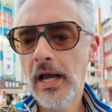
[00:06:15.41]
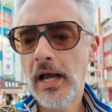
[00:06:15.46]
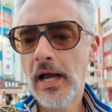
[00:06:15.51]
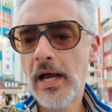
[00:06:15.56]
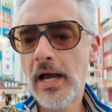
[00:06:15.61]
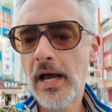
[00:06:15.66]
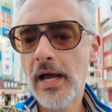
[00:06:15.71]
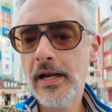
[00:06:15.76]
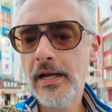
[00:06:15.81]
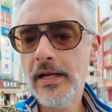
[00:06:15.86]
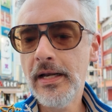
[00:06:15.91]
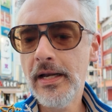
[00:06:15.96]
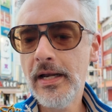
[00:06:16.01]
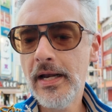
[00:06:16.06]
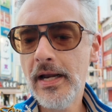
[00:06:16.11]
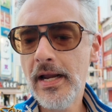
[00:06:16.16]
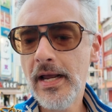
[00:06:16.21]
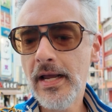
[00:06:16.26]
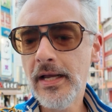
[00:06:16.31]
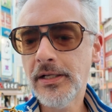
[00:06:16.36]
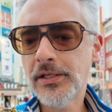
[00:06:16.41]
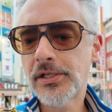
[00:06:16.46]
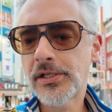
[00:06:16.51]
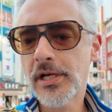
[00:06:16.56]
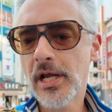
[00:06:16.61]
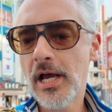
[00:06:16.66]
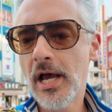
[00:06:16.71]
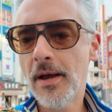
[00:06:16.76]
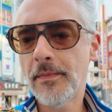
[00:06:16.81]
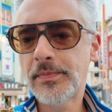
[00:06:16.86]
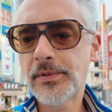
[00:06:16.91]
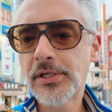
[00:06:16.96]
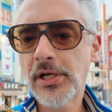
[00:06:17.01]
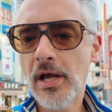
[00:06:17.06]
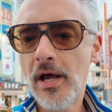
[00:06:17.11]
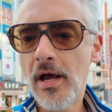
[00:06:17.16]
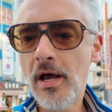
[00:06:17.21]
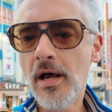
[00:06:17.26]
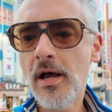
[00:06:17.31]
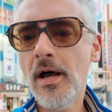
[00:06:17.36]
Uh, next up,
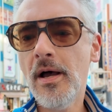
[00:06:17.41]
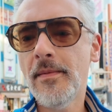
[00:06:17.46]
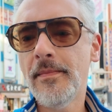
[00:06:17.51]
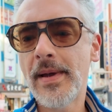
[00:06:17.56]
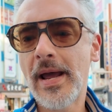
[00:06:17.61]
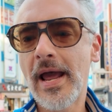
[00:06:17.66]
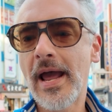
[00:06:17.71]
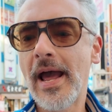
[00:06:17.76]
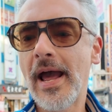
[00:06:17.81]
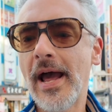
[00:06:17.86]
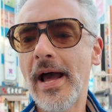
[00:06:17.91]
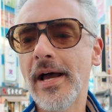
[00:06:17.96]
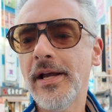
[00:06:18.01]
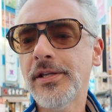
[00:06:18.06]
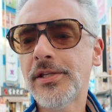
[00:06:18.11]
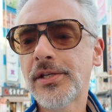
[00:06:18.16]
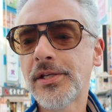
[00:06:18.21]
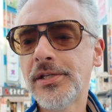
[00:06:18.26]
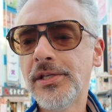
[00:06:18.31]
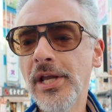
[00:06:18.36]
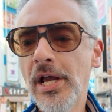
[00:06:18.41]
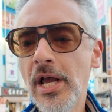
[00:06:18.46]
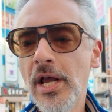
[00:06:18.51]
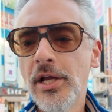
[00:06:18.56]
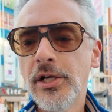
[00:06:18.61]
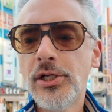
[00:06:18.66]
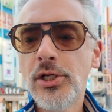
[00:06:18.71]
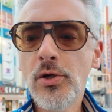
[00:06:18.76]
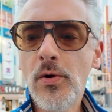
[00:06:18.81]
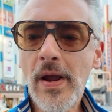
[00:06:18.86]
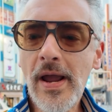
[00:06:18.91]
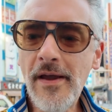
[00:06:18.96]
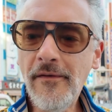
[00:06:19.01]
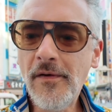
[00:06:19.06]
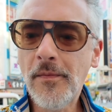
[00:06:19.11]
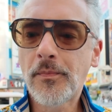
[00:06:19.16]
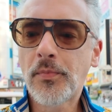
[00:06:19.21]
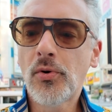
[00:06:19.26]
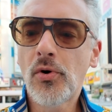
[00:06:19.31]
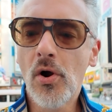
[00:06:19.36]
Tom asks, do you
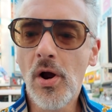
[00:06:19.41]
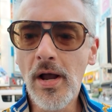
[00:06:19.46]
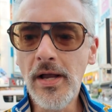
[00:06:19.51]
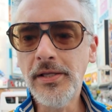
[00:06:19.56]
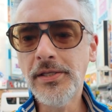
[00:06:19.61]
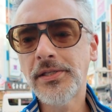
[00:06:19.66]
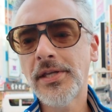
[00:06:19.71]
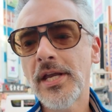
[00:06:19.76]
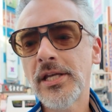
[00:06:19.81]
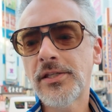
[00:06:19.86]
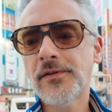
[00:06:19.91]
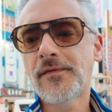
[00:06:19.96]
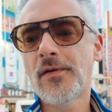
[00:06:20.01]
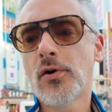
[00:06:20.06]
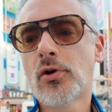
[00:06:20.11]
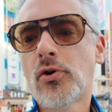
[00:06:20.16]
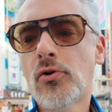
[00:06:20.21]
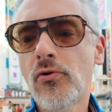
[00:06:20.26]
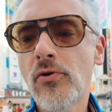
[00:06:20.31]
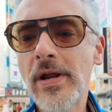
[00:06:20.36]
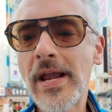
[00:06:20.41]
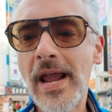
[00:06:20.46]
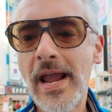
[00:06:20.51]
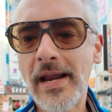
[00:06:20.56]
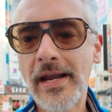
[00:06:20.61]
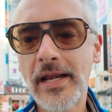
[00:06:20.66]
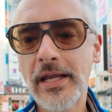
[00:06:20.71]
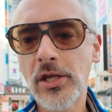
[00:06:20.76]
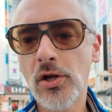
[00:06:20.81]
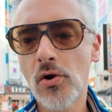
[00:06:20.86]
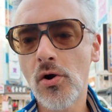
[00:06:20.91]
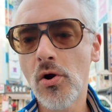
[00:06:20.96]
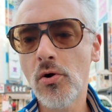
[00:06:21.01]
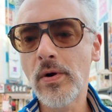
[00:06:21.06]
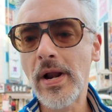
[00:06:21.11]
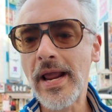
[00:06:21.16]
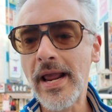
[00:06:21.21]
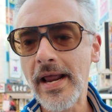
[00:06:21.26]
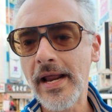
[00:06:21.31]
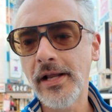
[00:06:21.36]
have a process for creating your
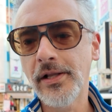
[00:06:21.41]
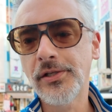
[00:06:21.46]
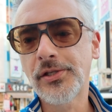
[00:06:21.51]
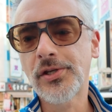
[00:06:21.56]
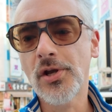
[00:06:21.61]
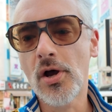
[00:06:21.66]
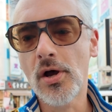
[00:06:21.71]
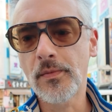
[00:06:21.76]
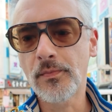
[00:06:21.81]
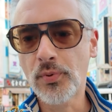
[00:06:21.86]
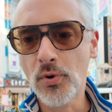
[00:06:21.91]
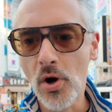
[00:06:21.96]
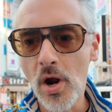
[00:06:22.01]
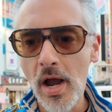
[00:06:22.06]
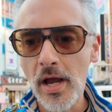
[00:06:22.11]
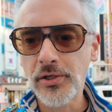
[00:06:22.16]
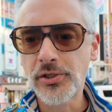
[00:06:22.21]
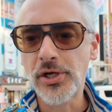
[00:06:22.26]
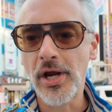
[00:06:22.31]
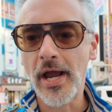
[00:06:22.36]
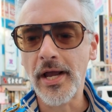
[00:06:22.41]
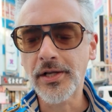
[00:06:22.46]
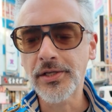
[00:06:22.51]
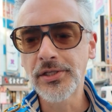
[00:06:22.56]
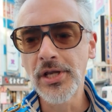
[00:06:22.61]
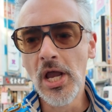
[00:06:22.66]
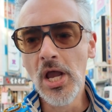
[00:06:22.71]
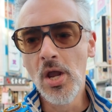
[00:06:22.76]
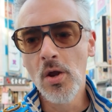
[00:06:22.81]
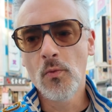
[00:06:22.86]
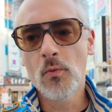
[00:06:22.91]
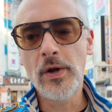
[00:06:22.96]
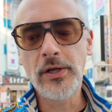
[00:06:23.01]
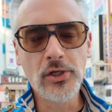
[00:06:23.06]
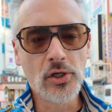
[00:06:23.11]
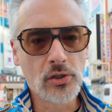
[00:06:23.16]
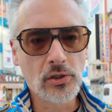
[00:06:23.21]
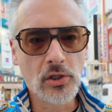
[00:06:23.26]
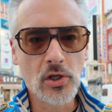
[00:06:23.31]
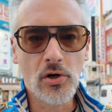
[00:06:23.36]
own hands-on projects? when
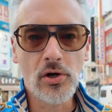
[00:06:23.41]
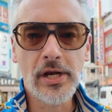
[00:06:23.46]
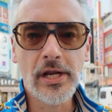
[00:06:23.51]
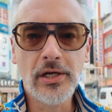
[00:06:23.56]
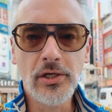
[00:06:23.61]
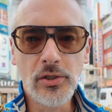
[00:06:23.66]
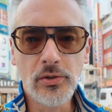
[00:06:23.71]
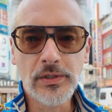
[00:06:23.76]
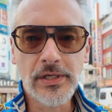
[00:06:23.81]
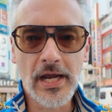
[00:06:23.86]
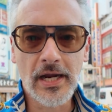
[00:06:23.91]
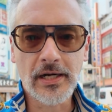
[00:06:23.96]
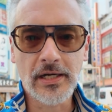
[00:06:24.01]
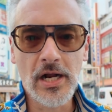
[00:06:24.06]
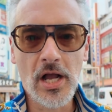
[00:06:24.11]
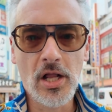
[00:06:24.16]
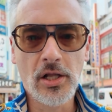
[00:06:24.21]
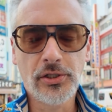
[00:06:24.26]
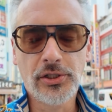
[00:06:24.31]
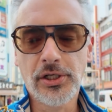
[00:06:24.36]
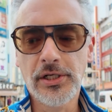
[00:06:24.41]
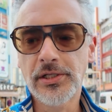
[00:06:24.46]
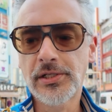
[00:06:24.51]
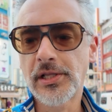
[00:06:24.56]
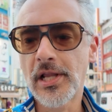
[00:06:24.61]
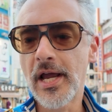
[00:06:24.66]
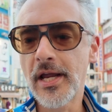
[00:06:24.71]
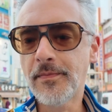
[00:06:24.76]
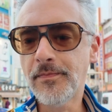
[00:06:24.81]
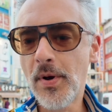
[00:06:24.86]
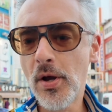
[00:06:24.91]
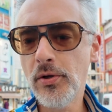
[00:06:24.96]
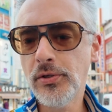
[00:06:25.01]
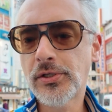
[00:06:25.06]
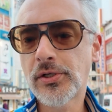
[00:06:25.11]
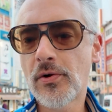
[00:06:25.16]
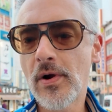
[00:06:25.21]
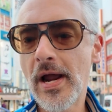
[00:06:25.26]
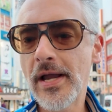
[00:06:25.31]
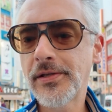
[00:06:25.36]
you're learning new technologies like
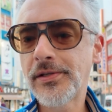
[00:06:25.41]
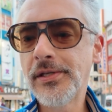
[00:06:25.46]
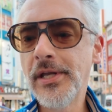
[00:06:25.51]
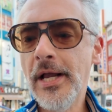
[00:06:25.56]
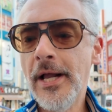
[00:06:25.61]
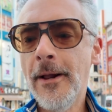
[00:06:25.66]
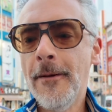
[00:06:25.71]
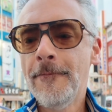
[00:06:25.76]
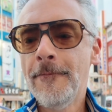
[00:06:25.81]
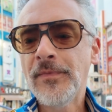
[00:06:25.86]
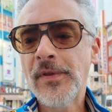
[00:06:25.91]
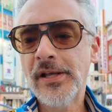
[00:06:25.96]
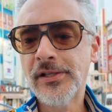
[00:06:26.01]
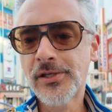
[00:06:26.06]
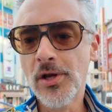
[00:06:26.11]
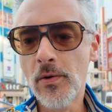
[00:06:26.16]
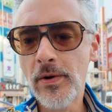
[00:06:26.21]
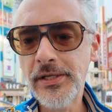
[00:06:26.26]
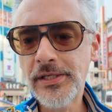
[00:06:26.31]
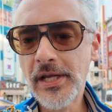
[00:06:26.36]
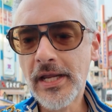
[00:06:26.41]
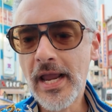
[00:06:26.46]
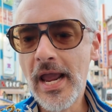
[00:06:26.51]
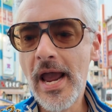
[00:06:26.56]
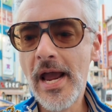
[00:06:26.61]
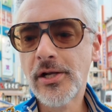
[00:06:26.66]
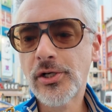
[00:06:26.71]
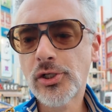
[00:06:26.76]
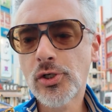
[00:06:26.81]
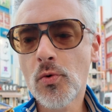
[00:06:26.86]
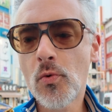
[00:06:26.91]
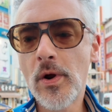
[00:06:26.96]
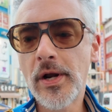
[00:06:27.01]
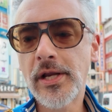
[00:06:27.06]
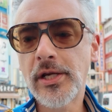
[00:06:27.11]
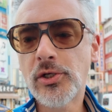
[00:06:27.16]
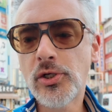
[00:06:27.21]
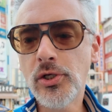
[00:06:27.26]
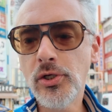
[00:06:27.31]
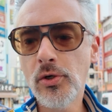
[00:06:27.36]
Postgres, it's always a
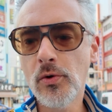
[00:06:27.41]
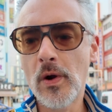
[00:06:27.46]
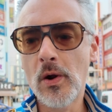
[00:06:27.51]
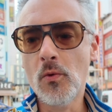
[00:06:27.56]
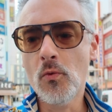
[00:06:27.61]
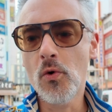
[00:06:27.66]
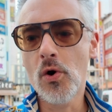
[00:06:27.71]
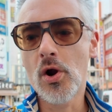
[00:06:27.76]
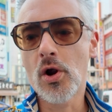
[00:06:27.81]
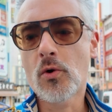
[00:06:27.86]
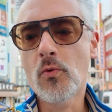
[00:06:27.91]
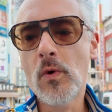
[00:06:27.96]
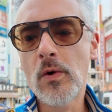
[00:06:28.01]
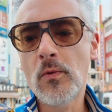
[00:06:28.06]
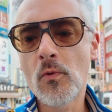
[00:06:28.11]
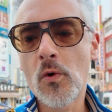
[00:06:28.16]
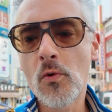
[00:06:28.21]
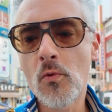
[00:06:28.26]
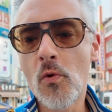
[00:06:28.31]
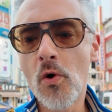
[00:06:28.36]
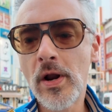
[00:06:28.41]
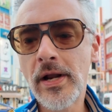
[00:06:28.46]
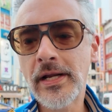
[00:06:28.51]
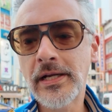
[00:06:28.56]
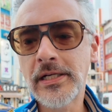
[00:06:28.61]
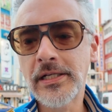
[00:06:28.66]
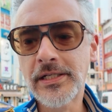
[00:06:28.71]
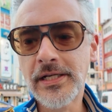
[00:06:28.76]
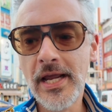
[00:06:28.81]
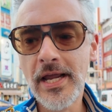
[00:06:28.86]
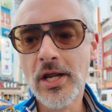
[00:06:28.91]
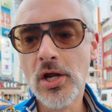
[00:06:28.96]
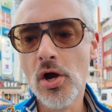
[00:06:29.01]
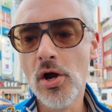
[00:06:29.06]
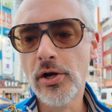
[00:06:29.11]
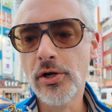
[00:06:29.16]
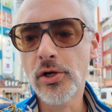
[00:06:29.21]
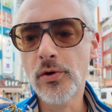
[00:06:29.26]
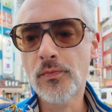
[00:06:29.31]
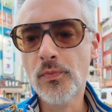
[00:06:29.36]
catch-22 at work when we're wanting to take
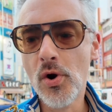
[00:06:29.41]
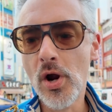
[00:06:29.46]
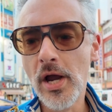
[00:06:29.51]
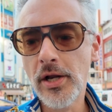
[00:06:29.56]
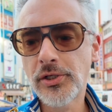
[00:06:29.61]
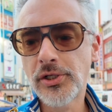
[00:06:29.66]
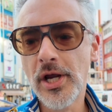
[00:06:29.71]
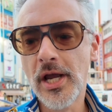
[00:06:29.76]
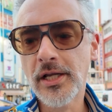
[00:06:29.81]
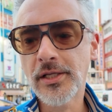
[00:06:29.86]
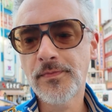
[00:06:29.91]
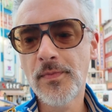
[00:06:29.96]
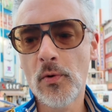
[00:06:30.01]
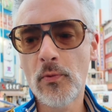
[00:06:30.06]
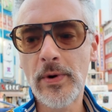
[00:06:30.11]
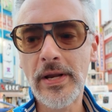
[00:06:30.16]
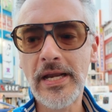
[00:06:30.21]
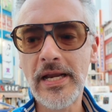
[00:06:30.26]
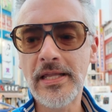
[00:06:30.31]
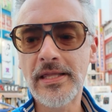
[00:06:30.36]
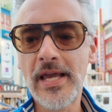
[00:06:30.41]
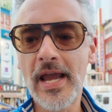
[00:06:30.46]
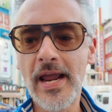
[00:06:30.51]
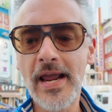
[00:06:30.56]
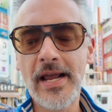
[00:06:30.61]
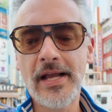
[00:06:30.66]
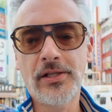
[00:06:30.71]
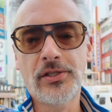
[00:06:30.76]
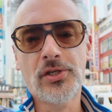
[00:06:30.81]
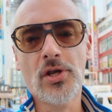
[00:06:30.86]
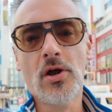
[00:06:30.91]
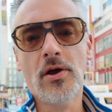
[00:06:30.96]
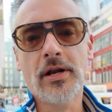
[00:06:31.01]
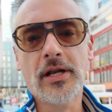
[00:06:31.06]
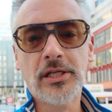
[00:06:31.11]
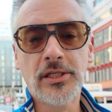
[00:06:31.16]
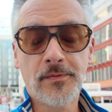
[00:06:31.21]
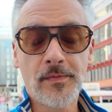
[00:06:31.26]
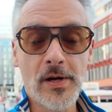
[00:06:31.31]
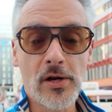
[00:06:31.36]
on new projects, but we need the hands-on
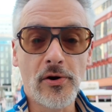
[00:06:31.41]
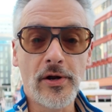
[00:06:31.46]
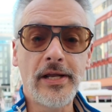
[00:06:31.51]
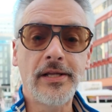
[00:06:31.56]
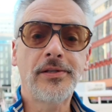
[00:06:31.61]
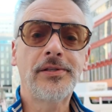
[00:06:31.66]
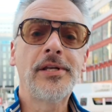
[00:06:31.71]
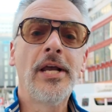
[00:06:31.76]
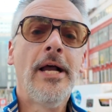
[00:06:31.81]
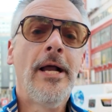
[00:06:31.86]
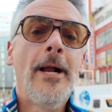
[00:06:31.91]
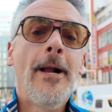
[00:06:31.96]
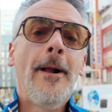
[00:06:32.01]
experience.